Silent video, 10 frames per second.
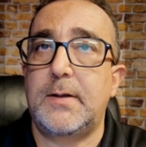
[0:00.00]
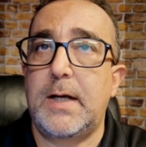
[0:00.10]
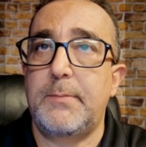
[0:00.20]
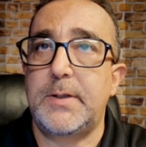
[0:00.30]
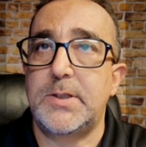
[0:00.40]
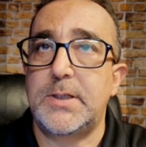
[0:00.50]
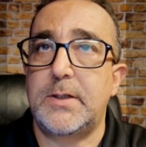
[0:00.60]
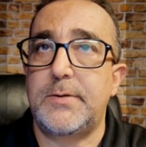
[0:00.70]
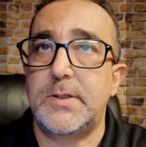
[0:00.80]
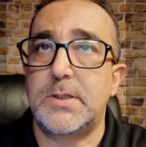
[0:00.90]
I'm going to share
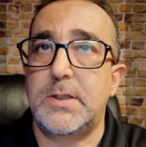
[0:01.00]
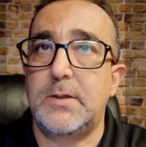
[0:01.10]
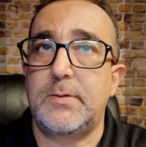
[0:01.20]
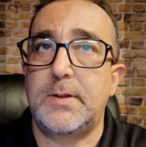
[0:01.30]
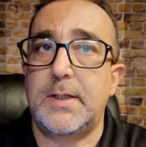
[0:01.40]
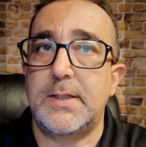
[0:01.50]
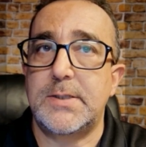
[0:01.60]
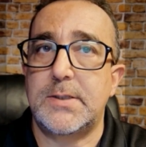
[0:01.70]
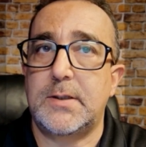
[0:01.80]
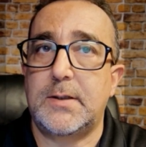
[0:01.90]
this note that I
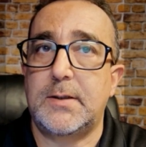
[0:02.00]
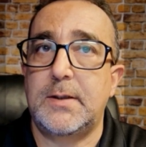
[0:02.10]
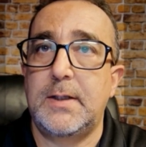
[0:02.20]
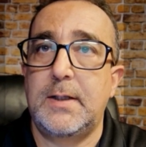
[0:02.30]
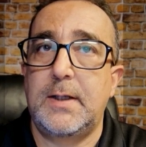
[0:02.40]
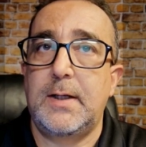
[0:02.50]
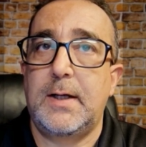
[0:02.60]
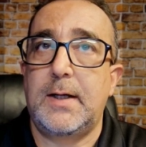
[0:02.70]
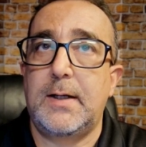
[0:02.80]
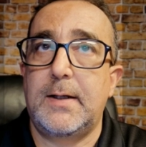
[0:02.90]
saw.
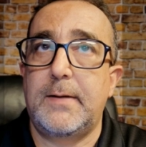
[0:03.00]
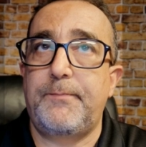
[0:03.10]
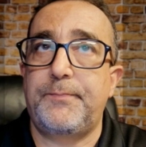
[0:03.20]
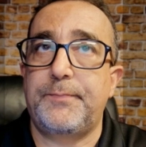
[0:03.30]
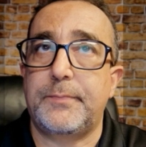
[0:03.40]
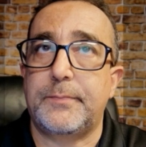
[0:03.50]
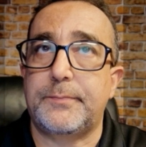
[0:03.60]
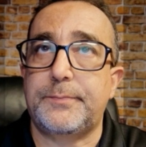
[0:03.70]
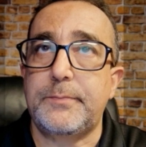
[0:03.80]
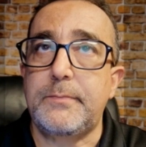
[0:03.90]
Um,
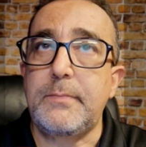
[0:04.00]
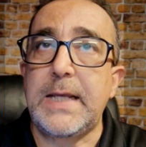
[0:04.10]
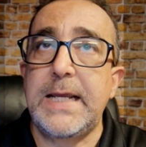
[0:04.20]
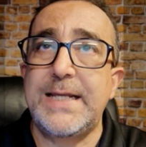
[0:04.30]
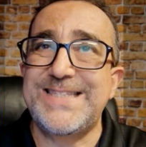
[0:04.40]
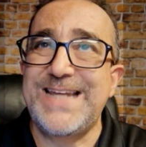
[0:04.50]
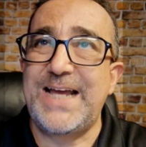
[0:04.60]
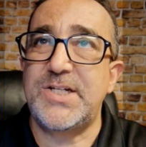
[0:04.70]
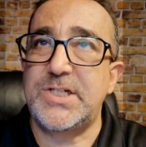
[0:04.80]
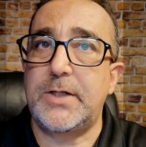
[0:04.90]
and it's
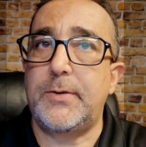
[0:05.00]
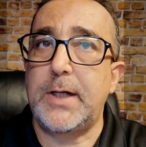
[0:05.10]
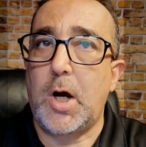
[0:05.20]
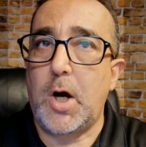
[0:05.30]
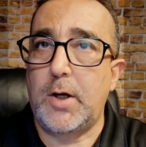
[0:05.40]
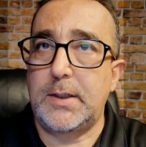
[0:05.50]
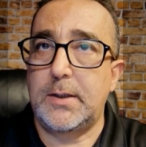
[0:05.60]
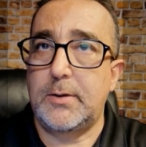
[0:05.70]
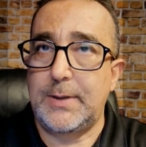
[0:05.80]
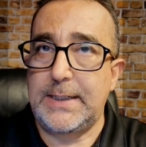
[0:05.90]
not sharing
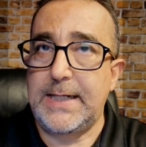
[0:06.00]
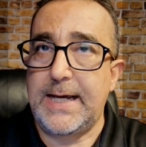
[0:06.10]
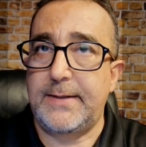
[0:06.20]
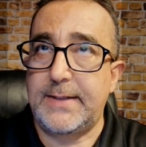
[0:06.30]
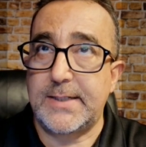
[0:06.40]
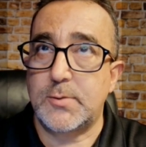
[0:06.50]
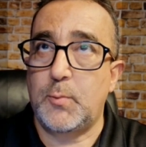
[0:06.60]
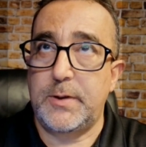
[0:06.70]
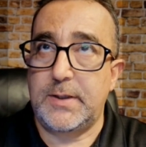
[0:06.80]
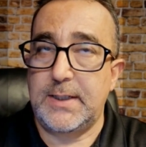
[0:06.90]
audio yet. That's
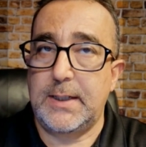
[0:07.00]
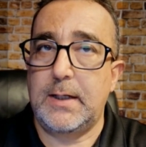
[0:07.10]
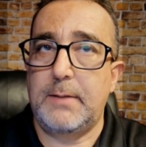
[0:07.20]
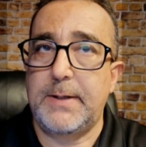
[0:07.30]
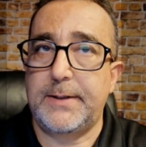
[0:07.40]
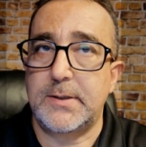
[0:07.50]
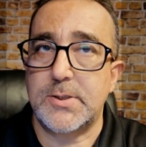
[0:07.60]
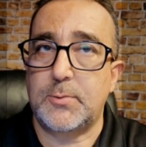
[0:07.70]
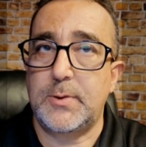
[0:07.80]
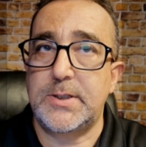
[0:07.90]
one thing about the
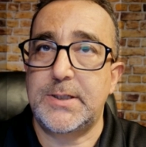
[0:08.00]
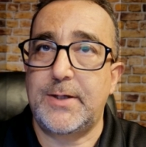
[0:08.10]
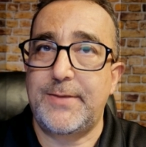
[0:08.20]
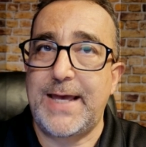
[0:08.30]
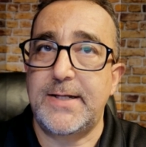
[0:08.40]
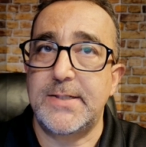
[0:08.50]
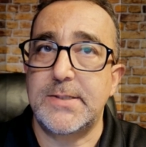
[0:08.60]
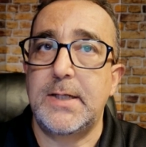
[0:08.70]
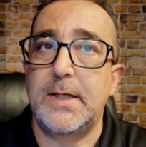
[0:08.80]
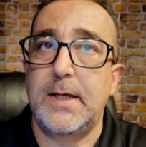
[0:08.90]
screen share. That is
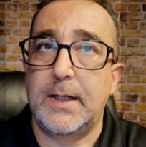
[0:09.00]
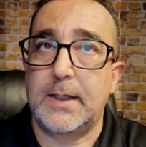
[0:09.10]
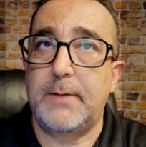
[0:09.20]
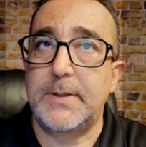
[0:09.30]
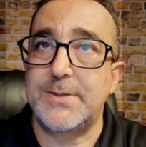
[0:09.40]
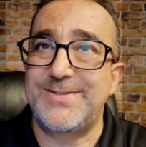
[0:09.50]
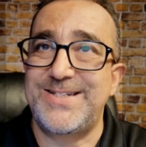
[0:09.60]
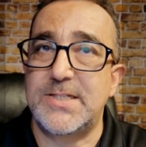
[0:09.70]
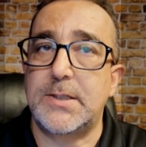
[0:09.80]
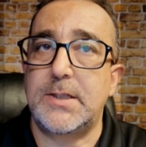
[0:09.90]
coming. So it's
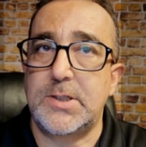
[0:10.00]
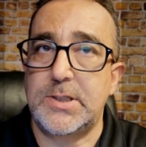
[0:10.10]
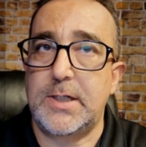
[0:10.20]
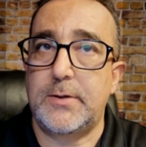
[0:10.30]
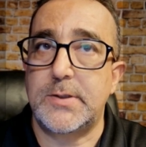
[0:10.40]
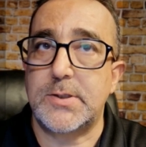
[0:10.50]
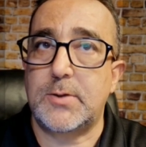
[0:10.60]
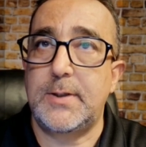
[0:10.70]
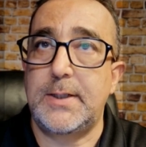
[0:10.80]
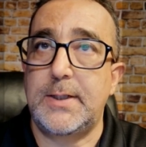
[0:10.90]
just going to share the
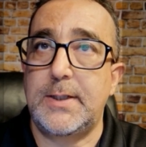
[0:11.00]
screen.